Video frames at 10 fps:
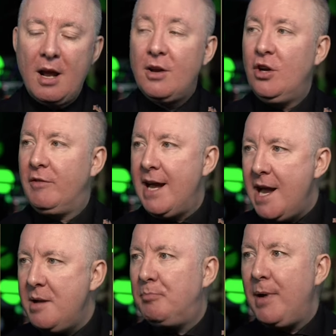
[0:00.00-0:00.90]
you're
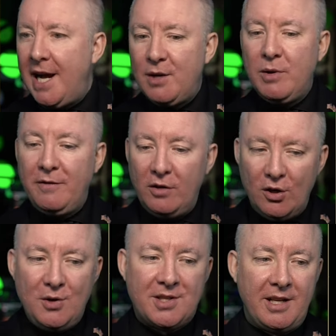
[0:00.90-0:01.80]
in bed with
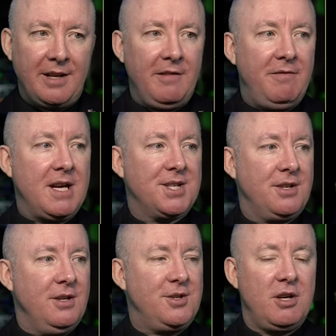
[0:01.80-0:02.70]
Lucid
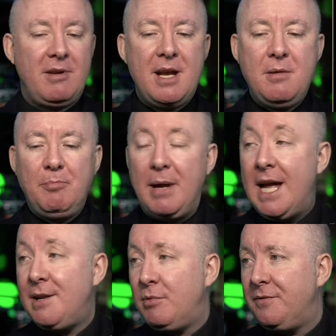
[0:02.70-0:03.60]
investors. You're in
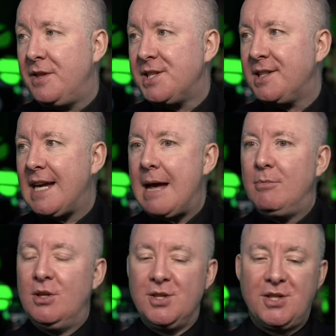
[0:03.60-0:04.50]
bed with the
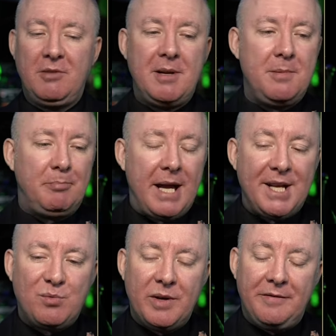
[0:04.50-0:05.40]
scammers. You're in
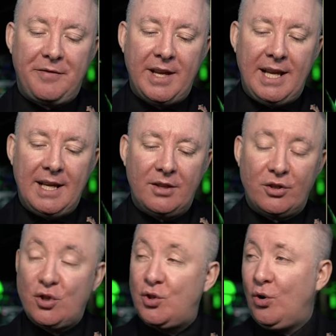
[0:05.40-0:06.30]
bed with the
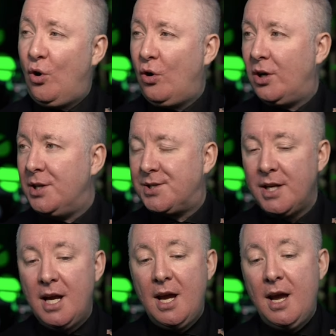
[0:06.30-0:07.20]
shorters.
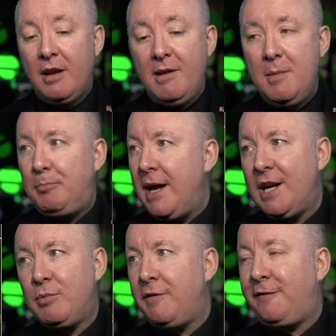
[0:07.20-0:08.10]
You're in
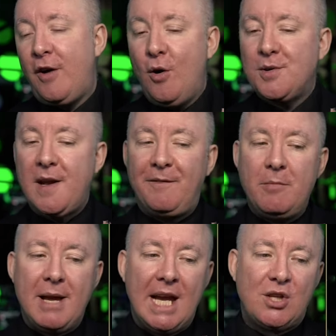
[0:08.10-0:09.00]
bed with false
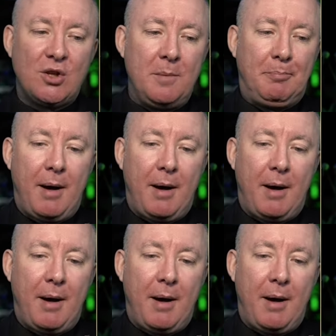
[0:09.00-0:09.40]
information,